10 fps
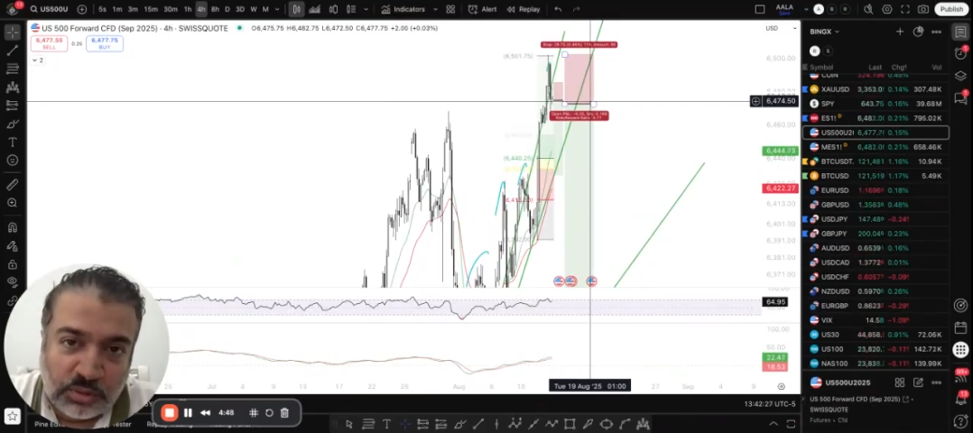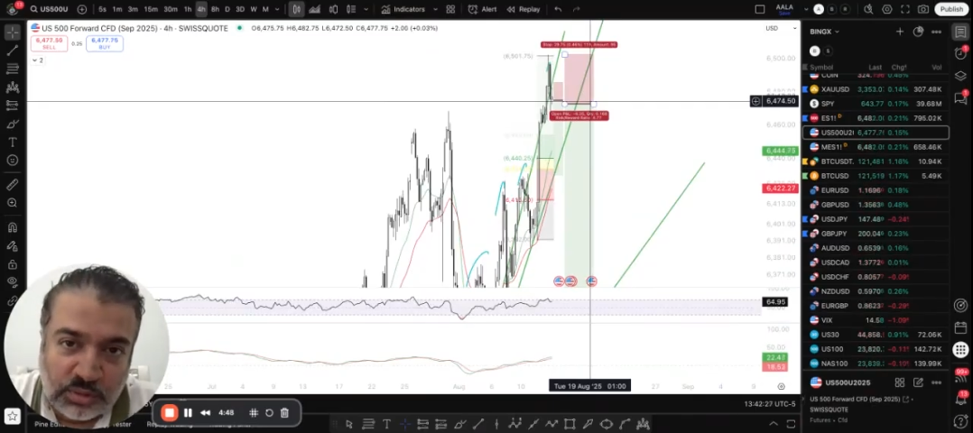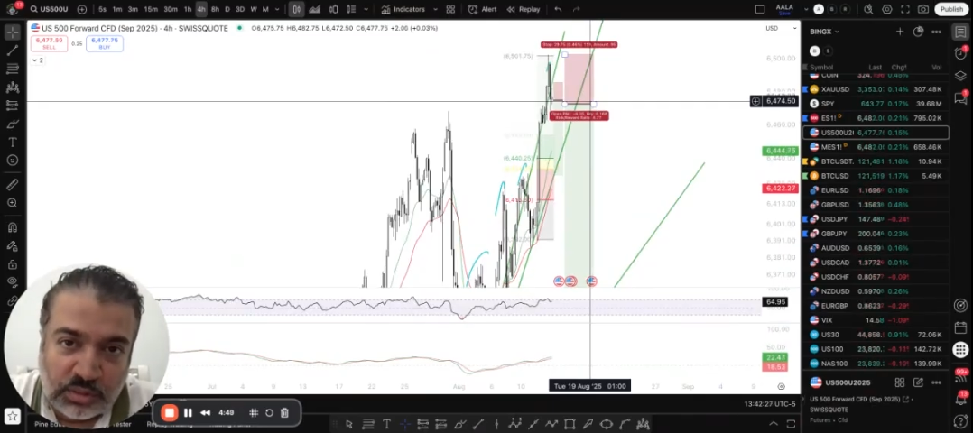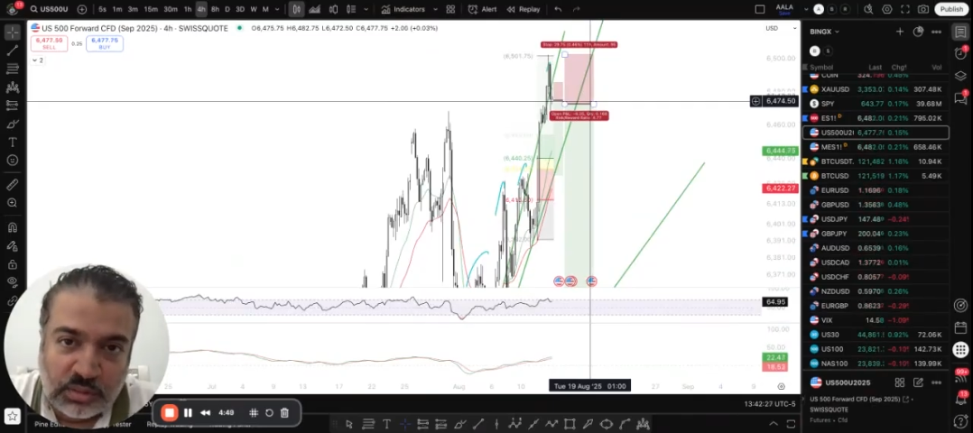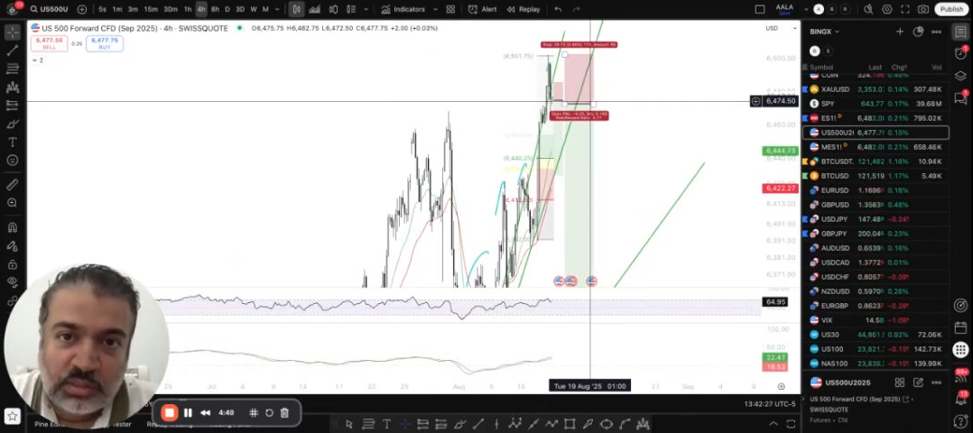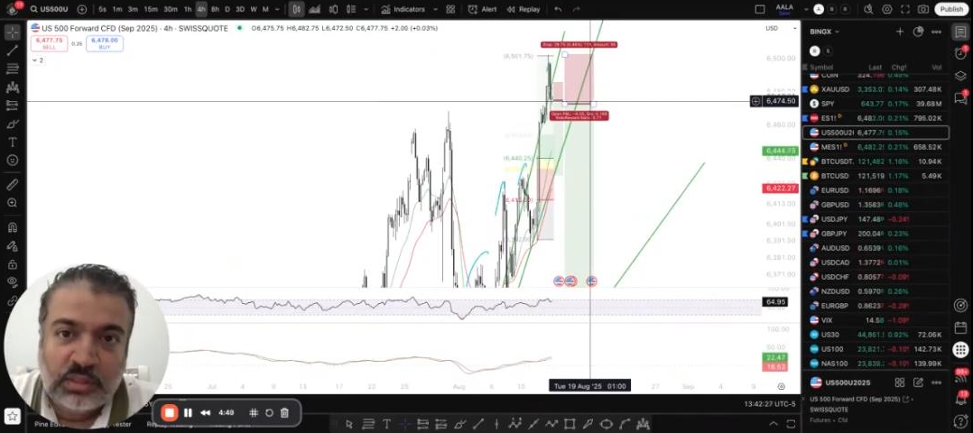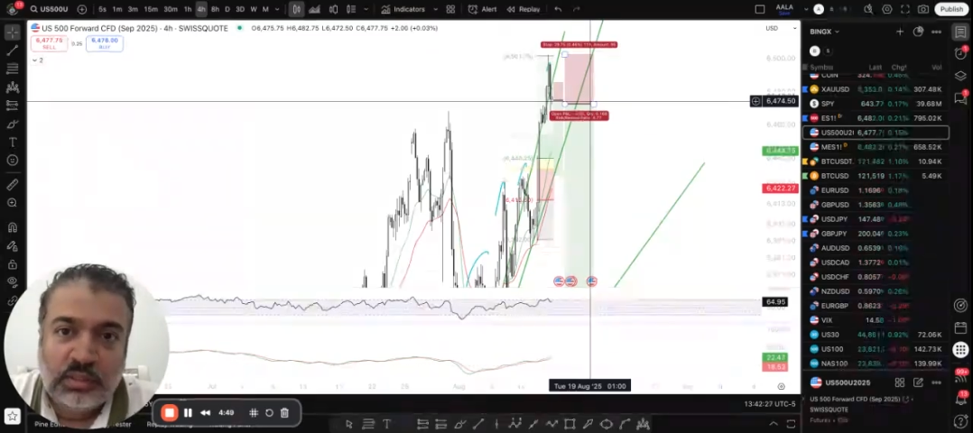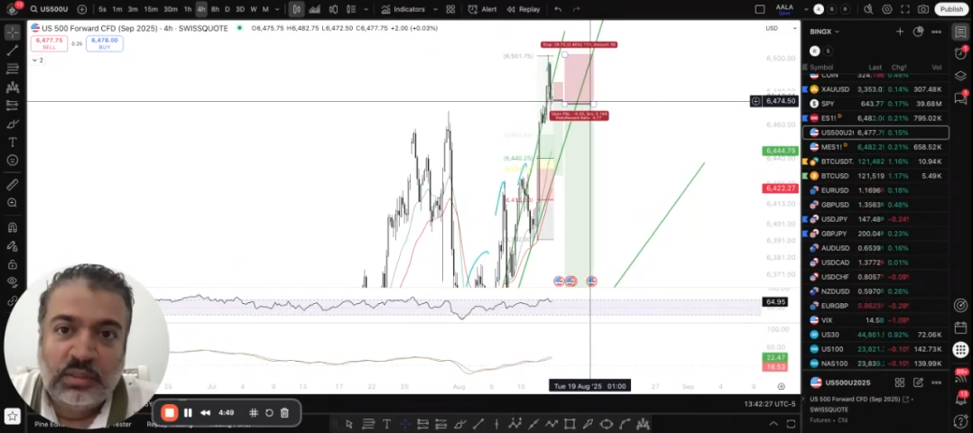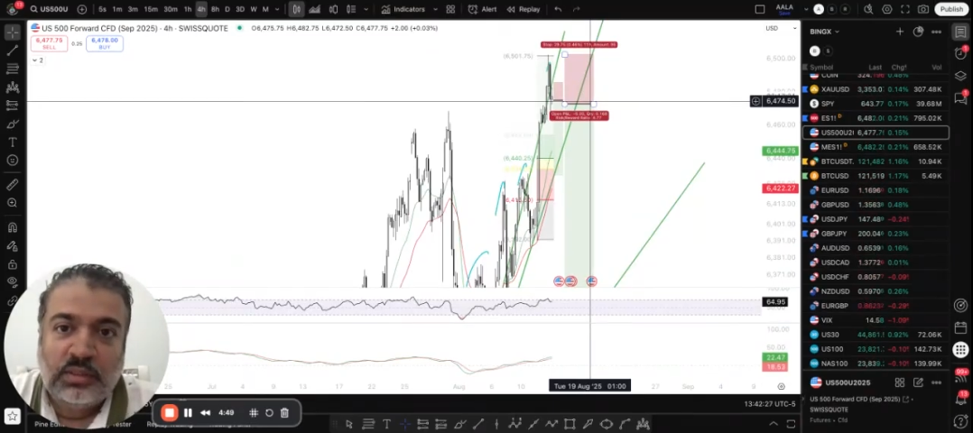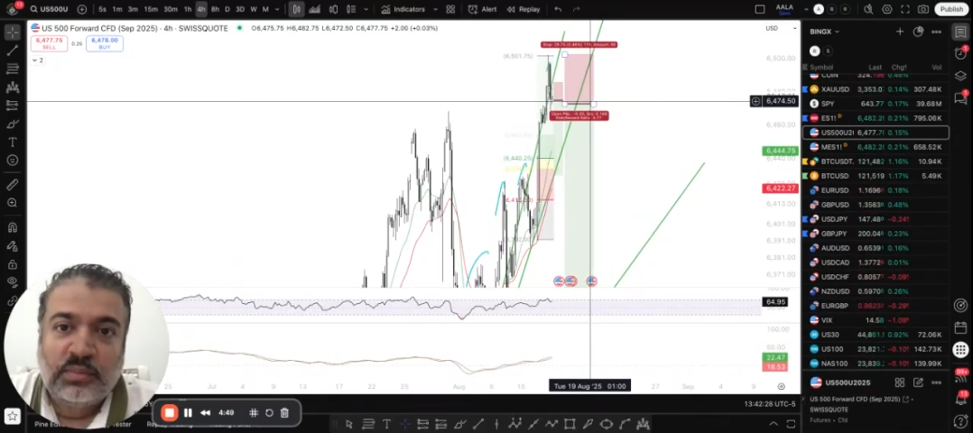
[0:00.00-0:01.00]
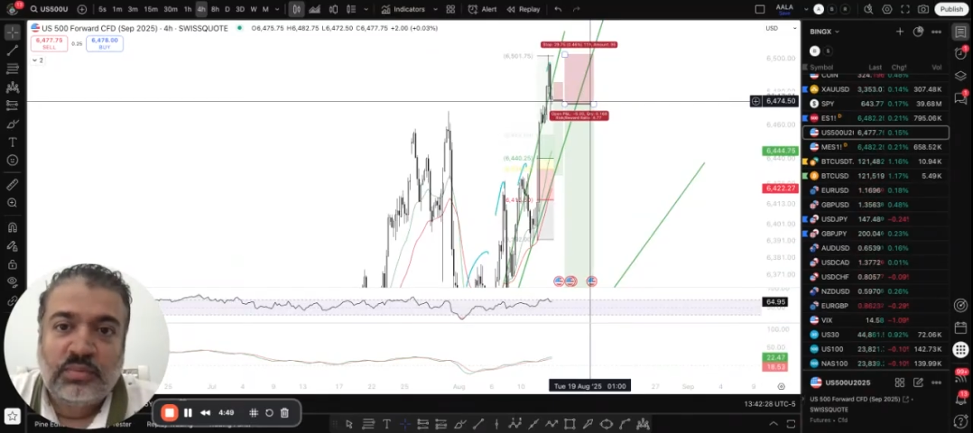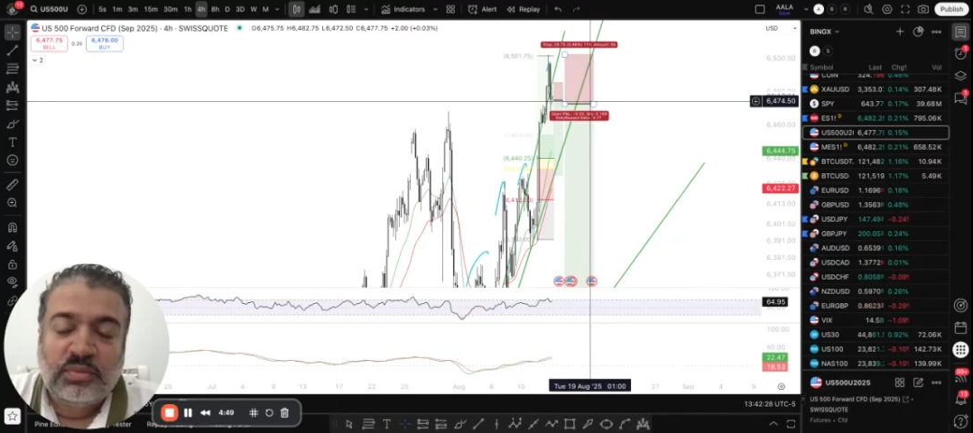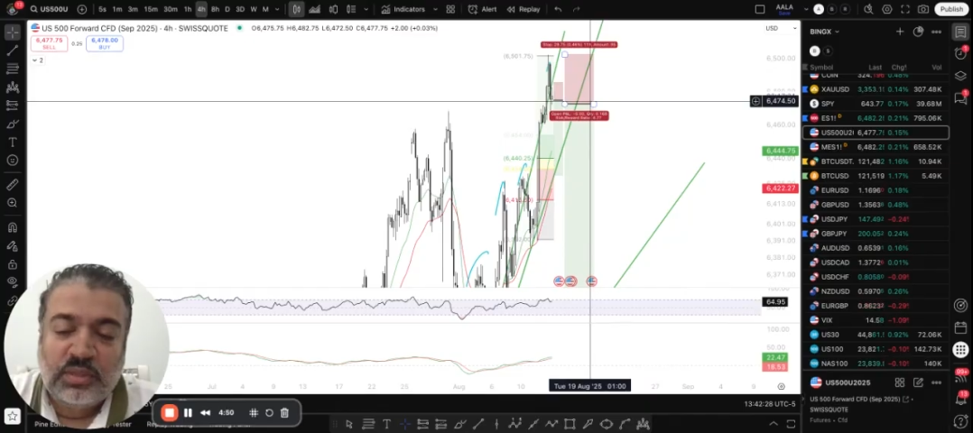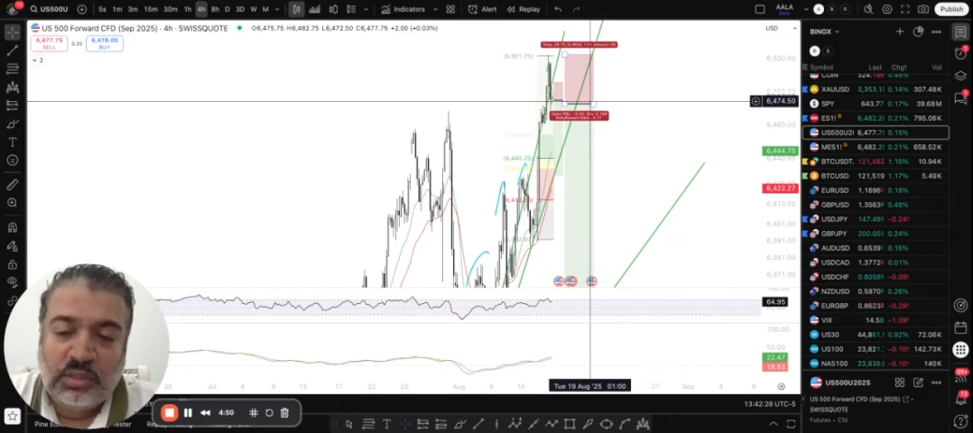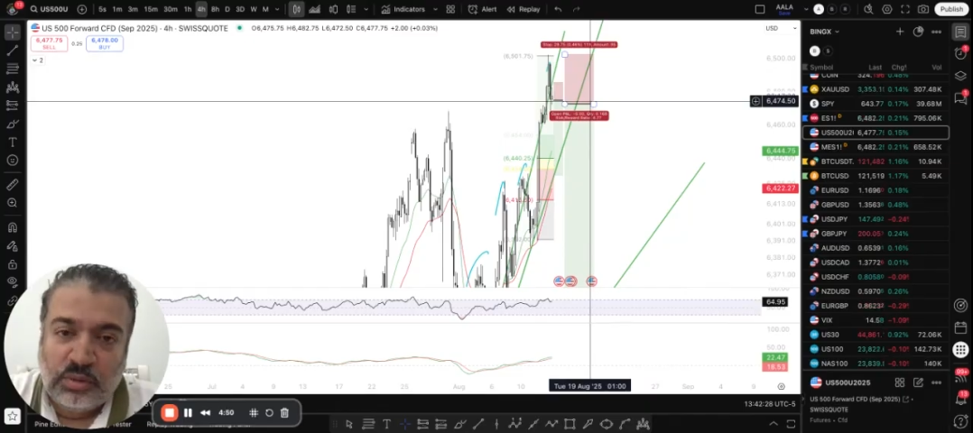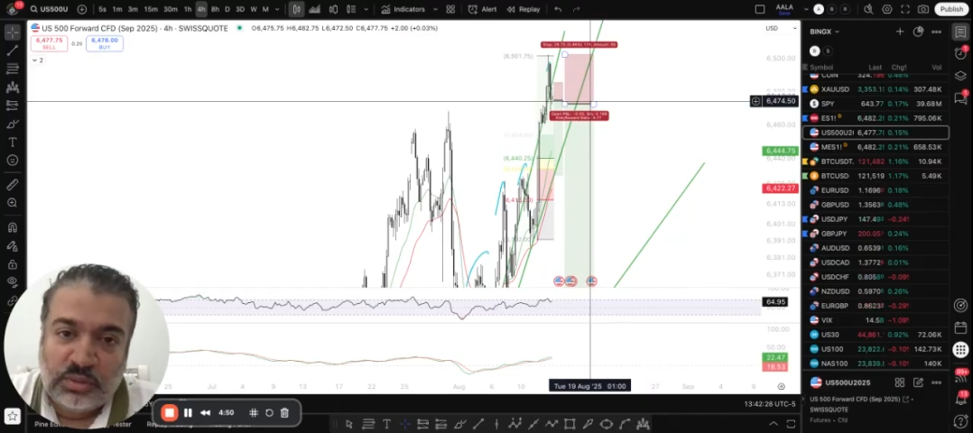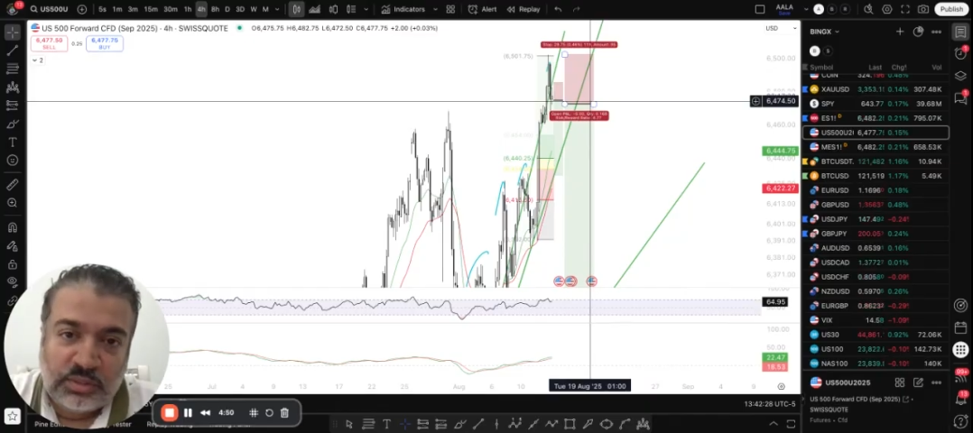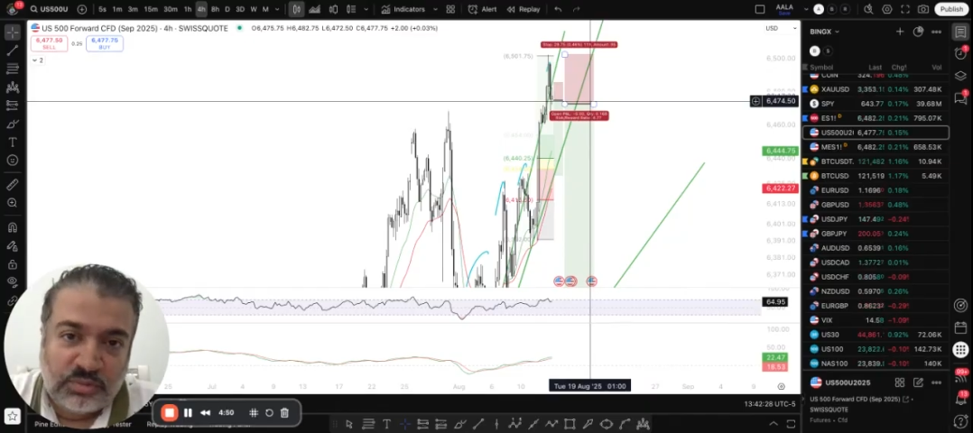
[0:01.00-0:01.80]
loss, $50.